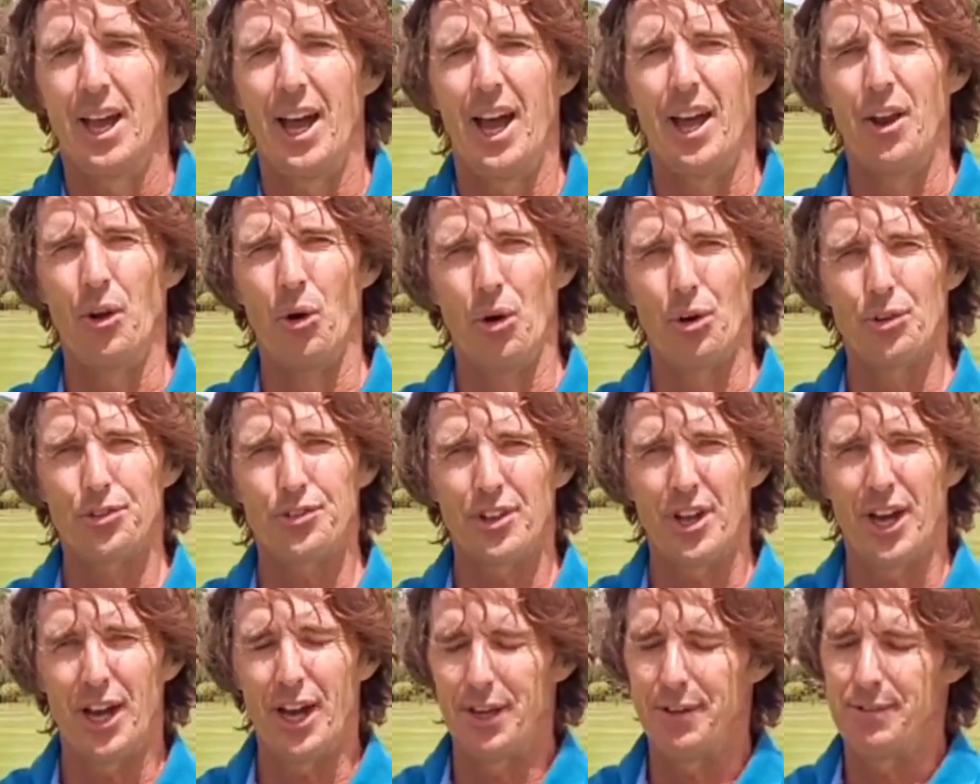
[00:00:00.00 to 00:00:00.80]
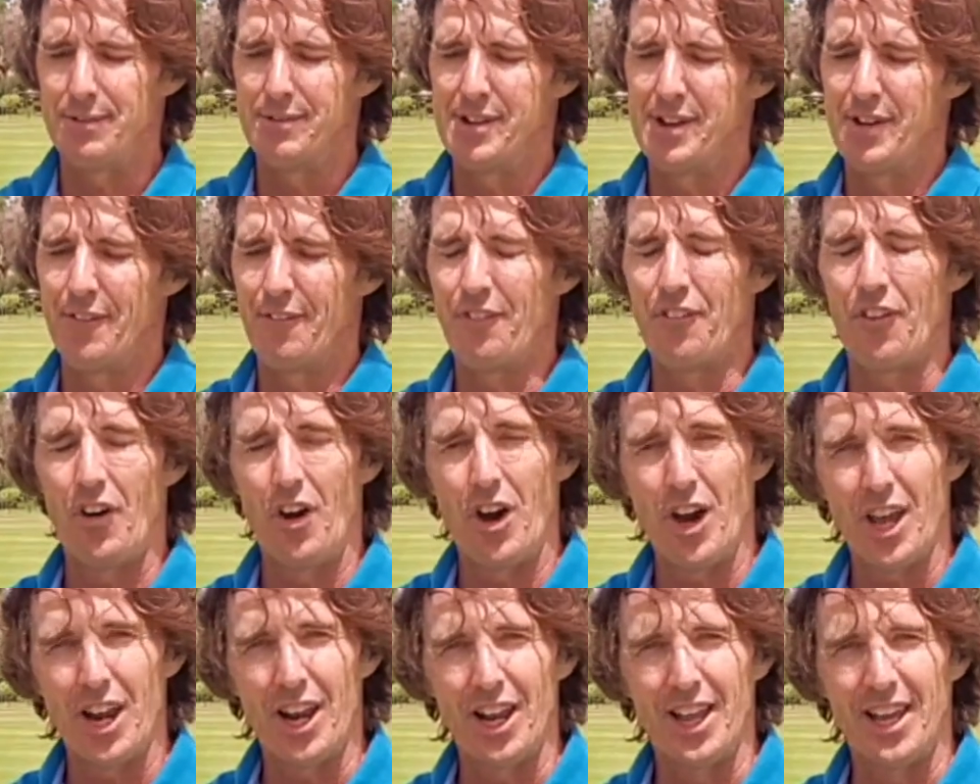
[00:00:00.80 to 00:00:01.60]
And also,
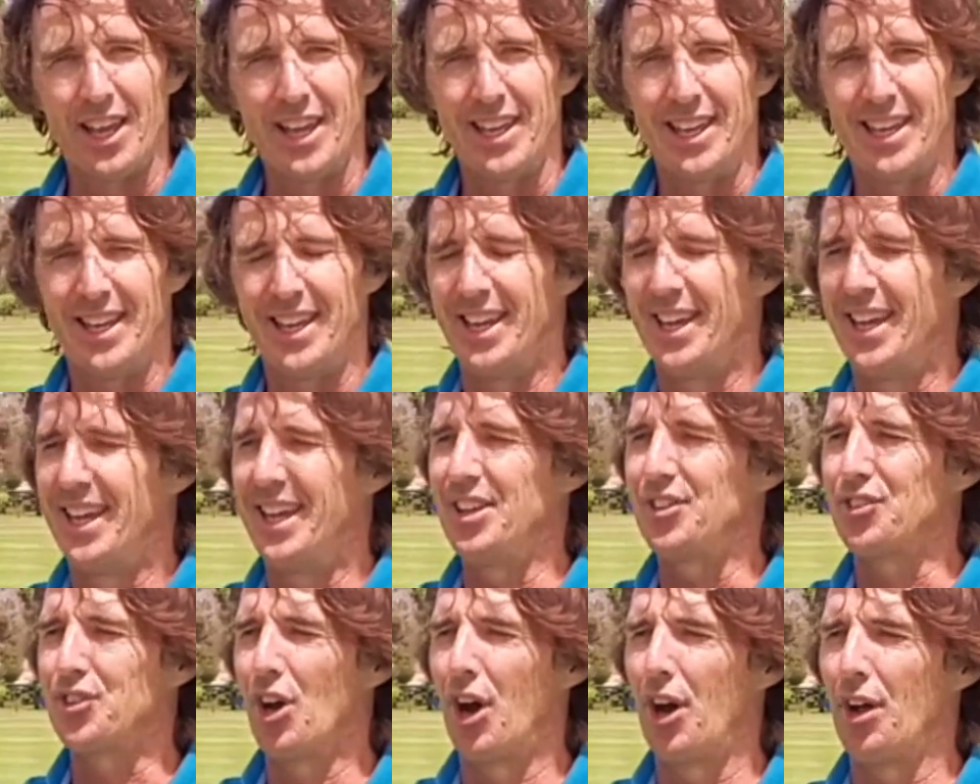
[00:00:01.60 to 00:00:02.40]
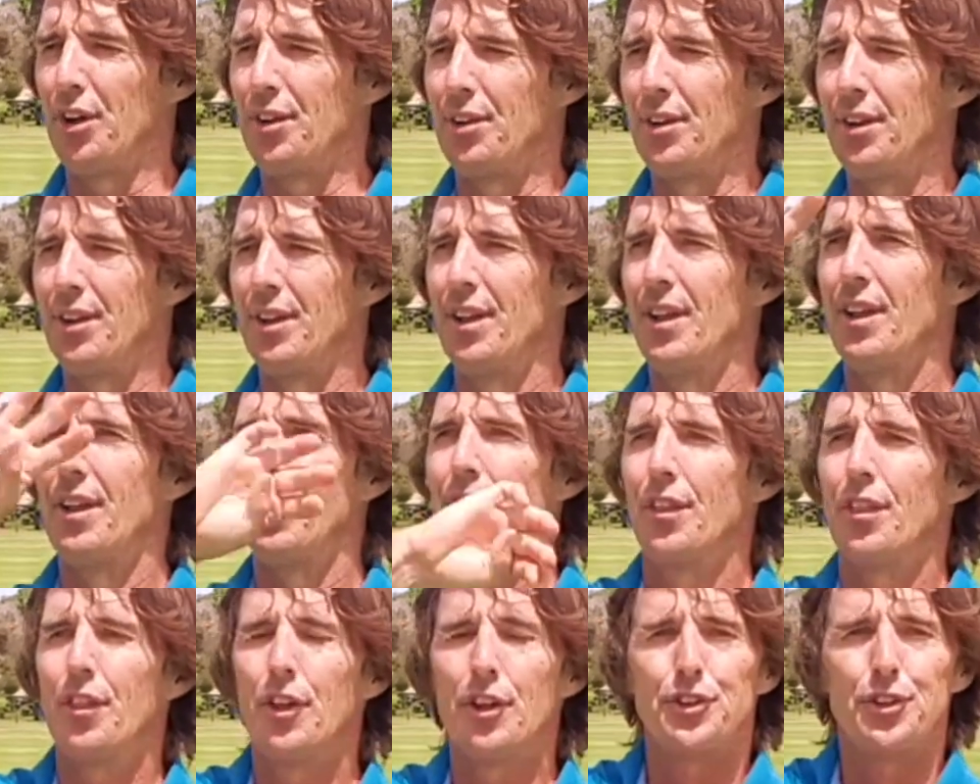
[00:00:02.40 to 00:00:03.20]
finally, he's got
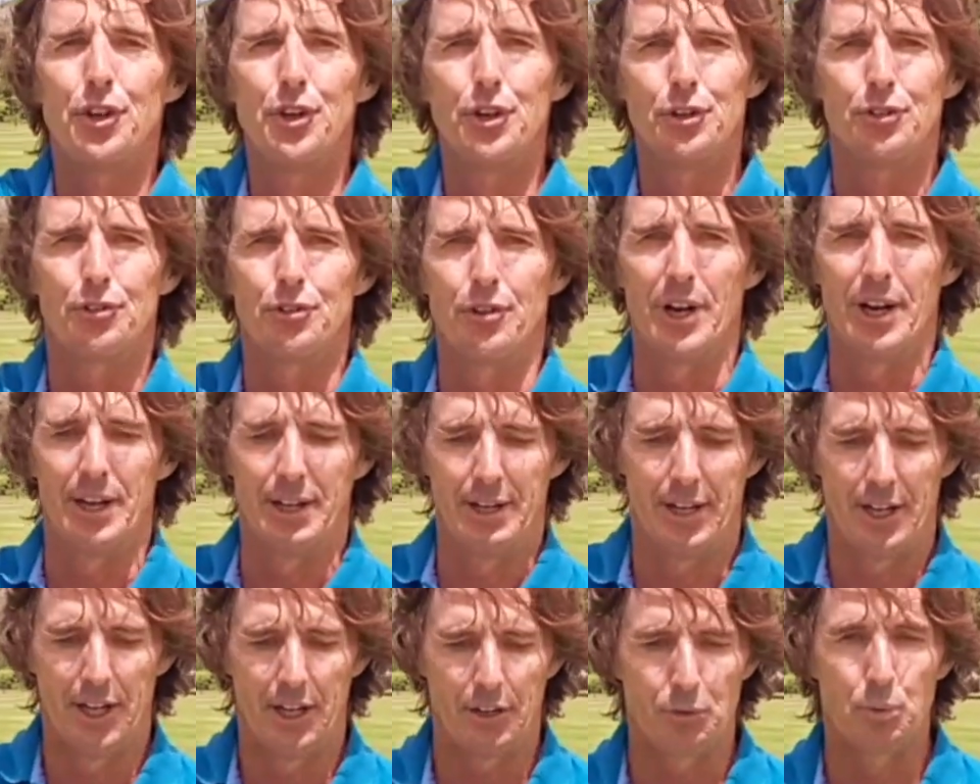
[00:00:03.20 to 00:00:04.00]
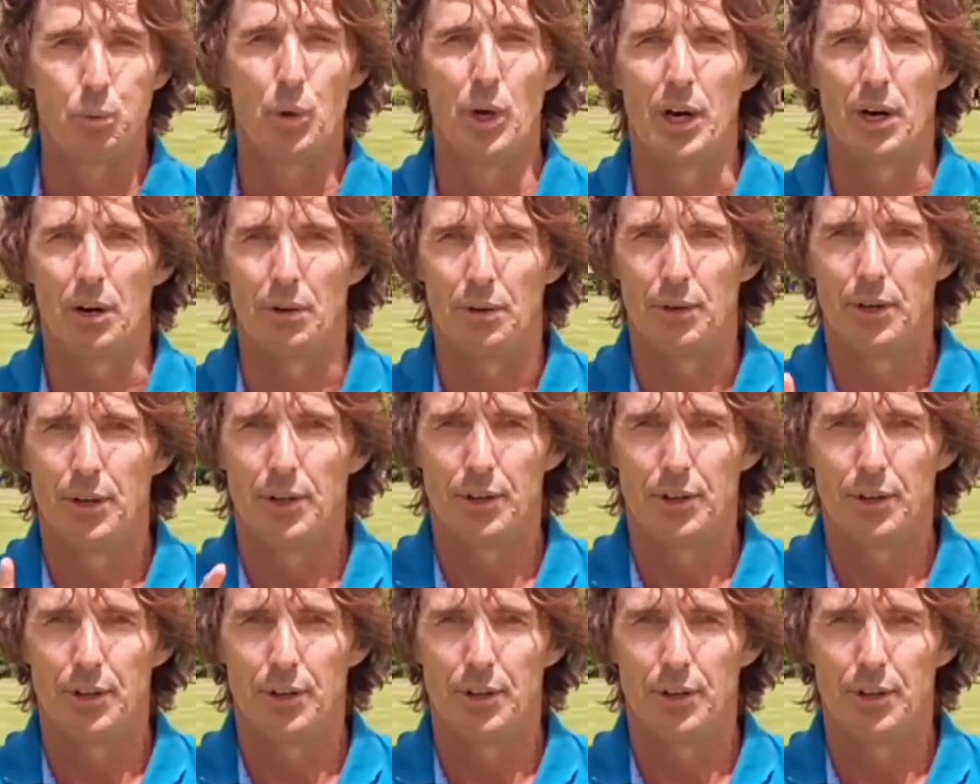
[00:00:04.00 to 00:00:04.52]
the Doosra as well.